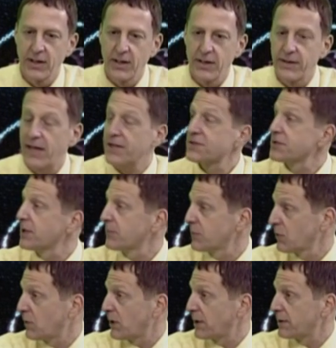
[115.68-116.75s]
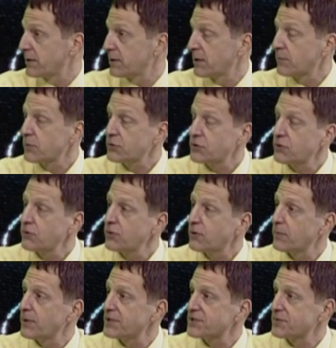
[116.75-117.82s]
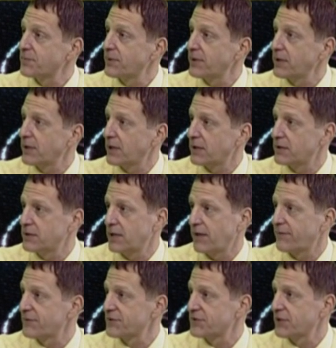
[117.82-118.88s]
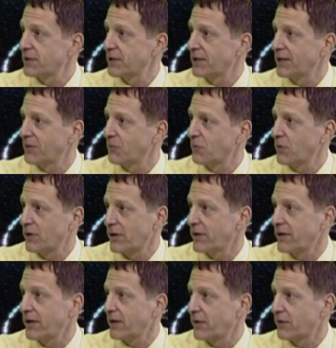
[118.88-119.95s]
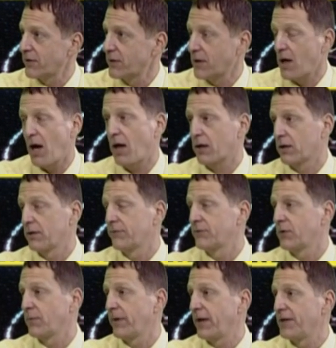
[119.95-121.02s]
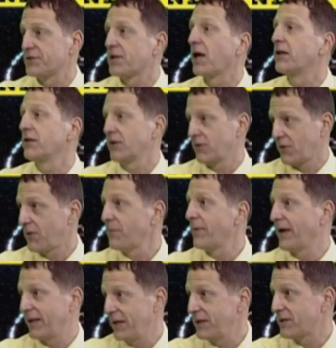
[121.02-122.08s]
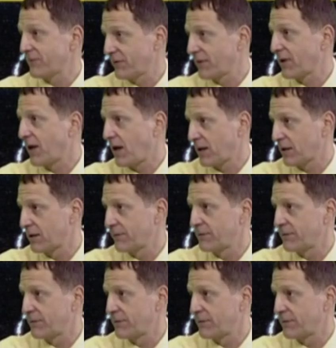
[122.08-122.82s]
That's number one. Number two, there must be a deficit in one of the other cognitive domains, and there are many different cognitive